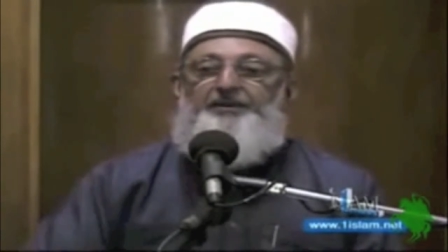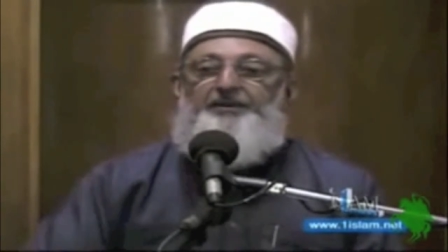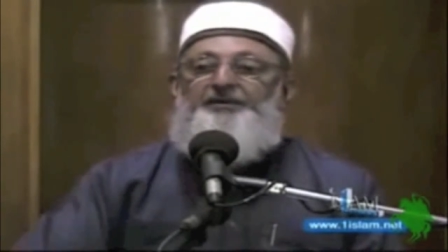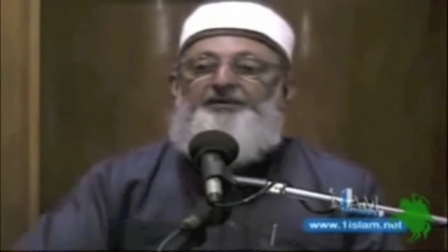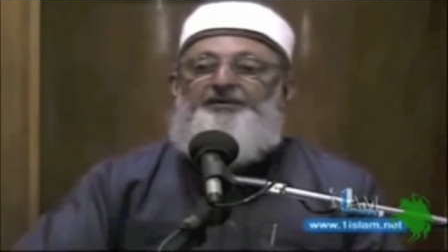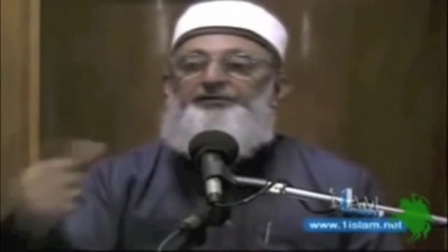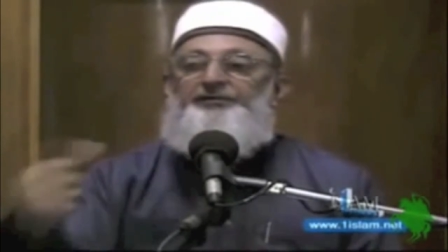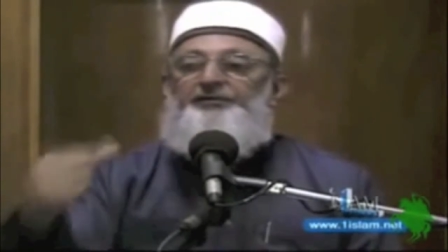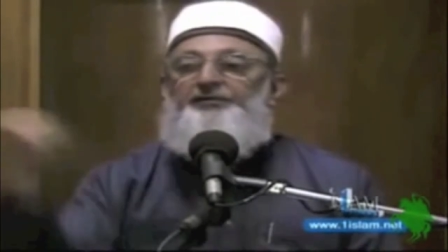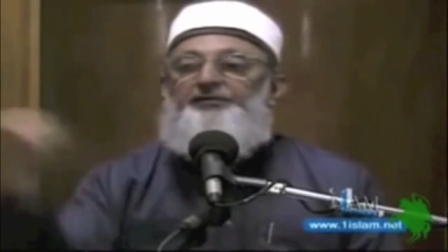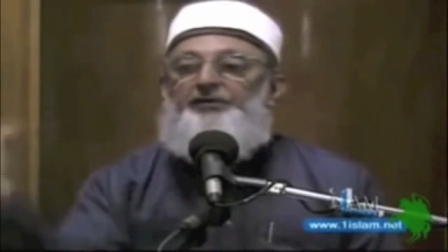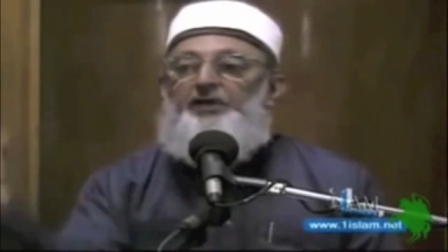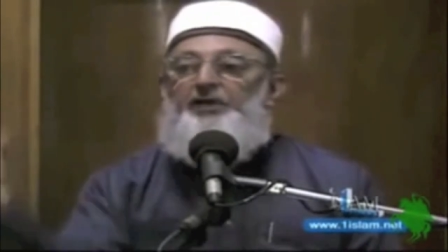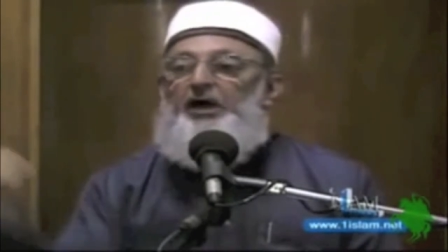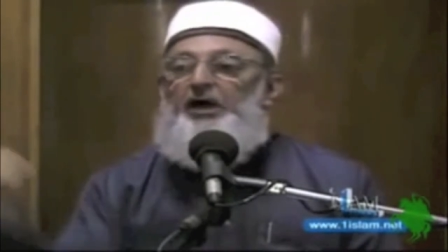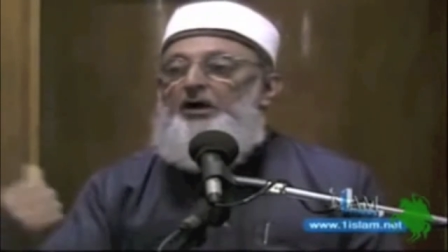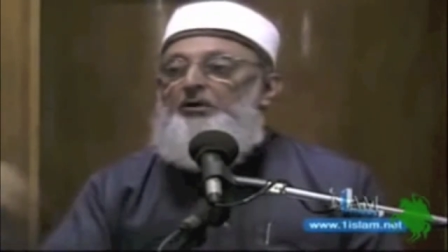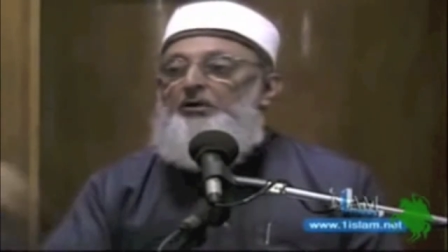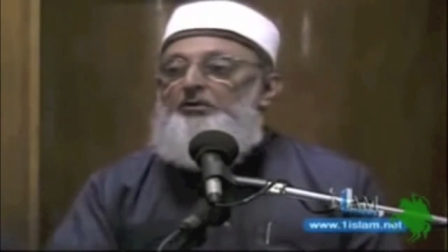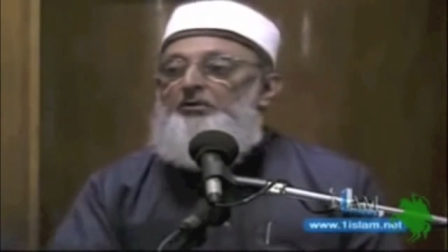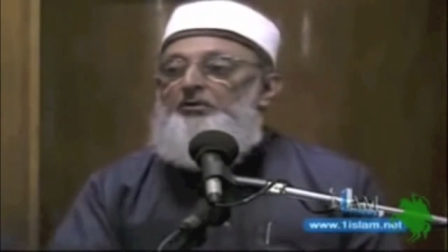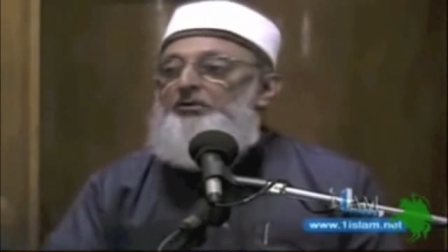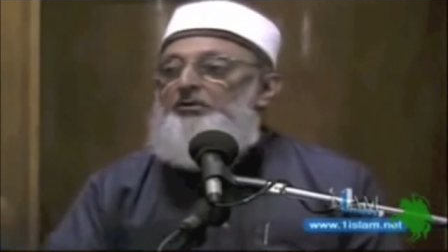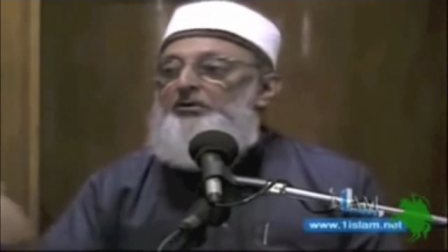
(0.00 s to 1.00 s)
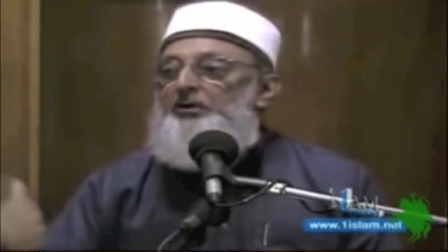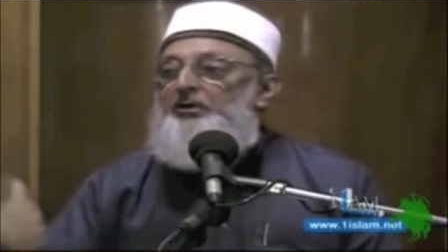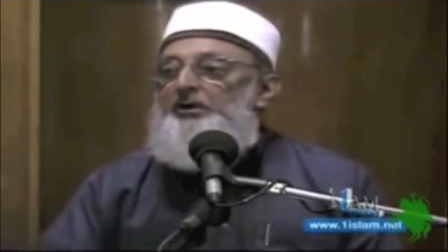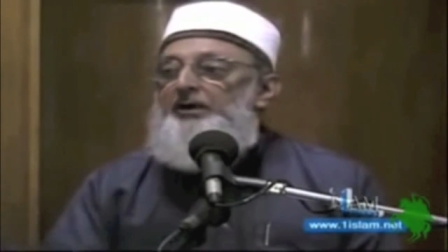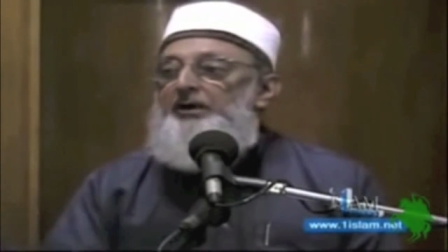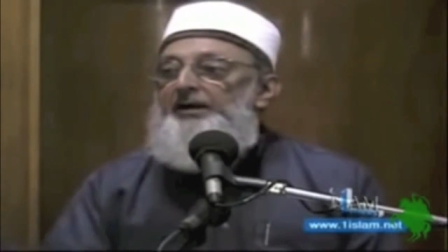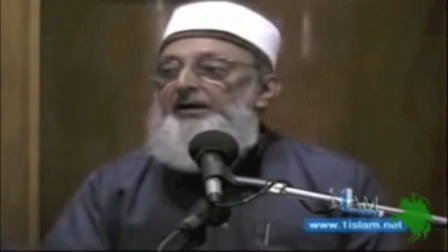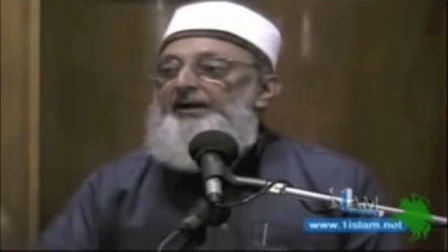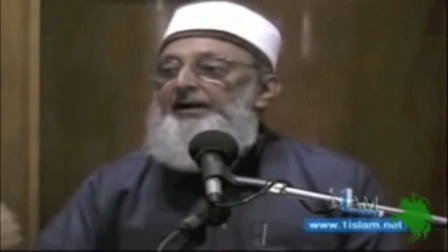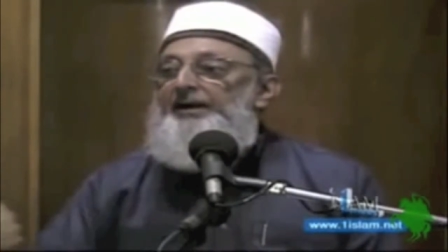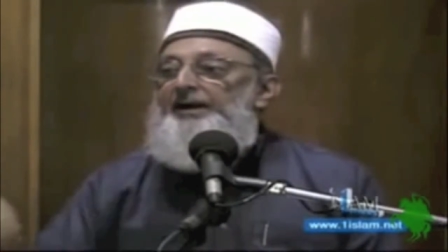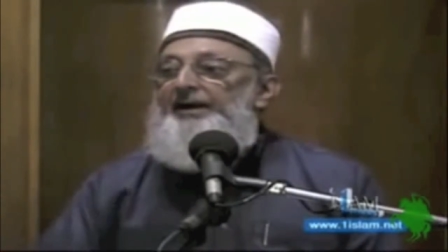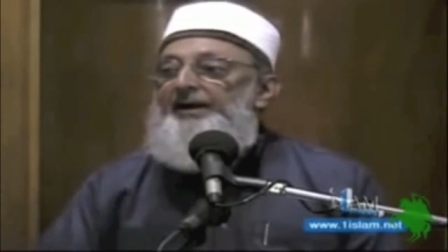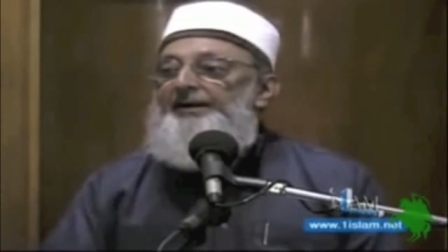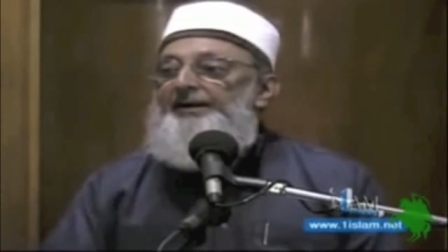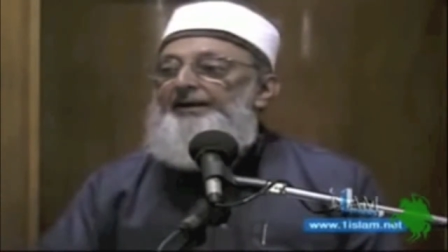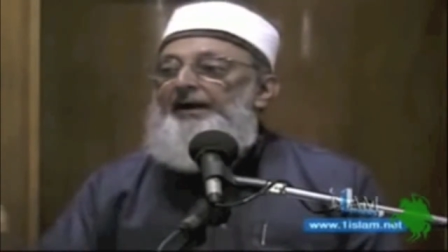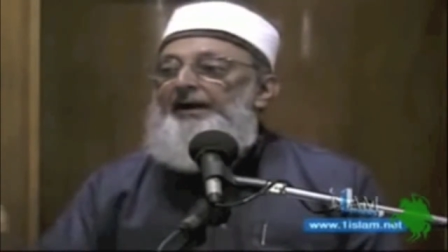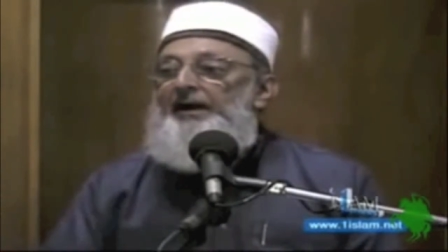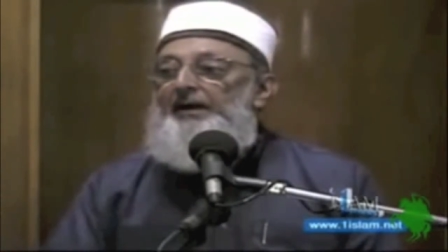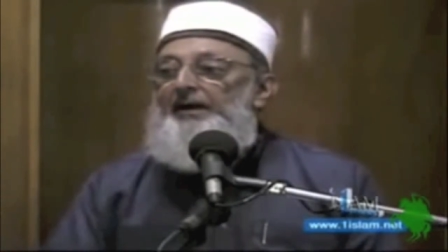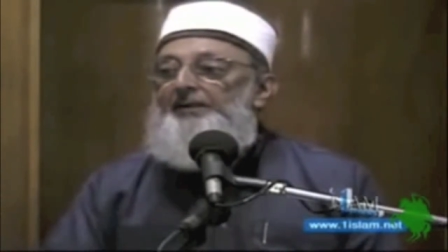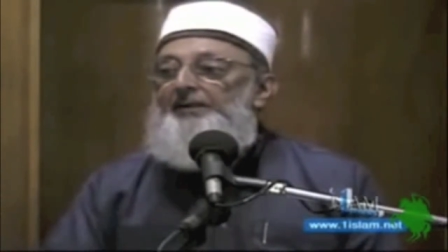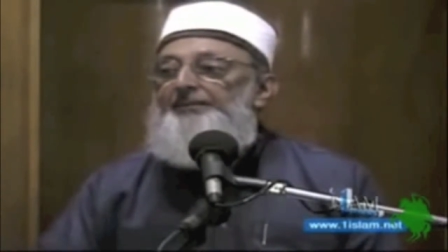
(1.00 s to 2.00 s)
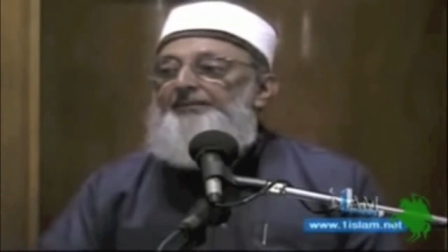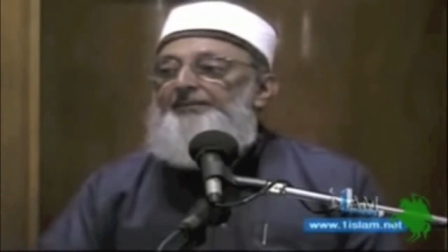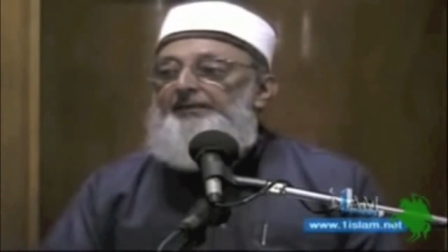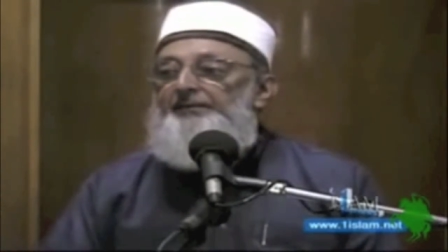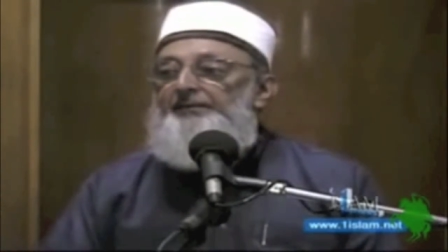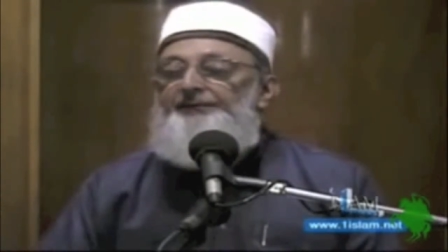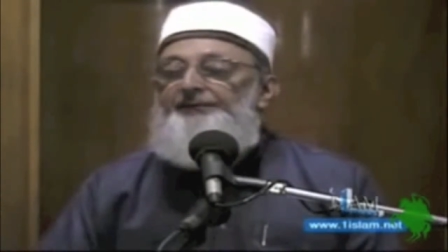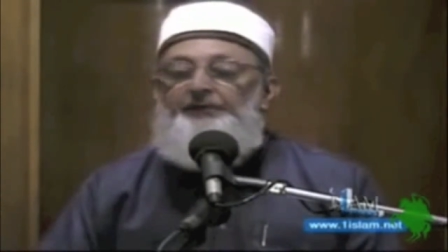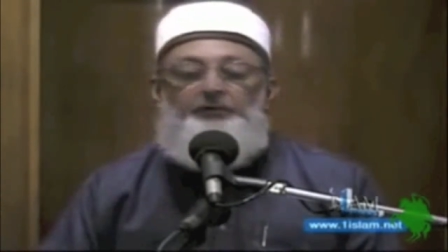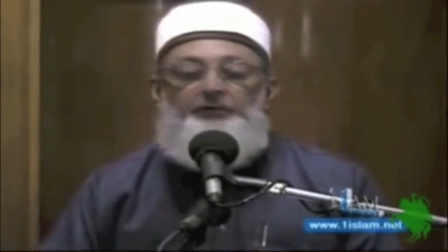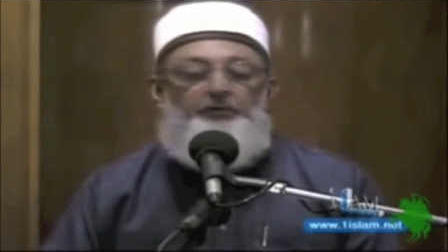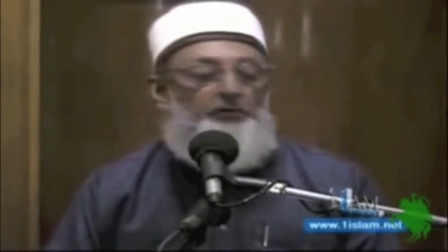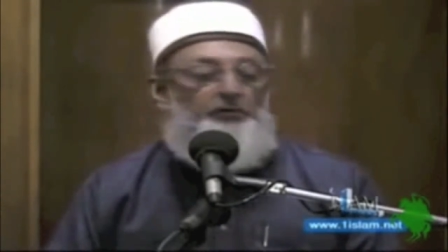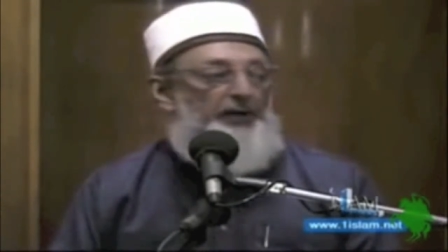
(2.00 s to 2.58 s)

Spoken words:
and this is now an army of the